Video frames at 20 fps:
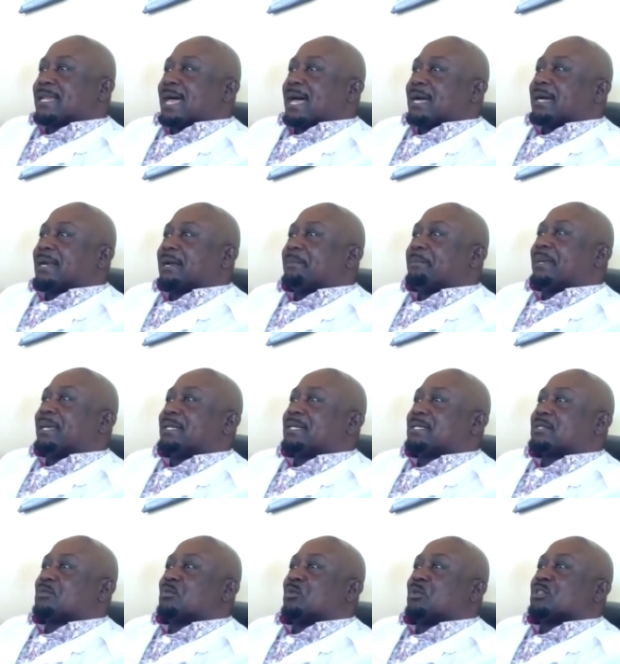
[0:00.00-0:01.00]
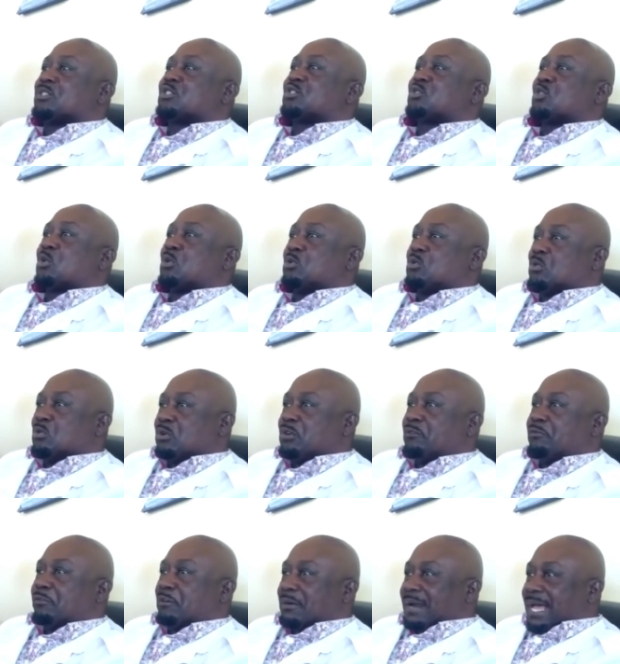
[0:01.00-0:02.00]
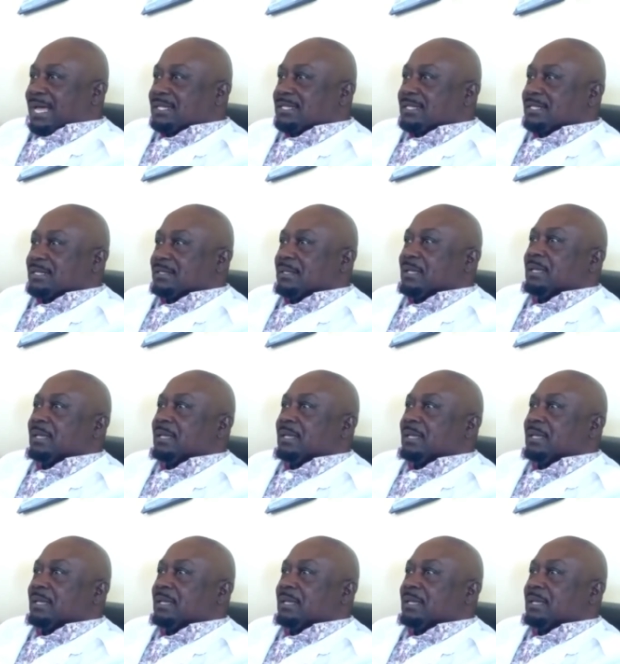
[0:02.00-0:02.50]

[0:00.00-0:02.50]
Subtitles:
agreement was so good for us,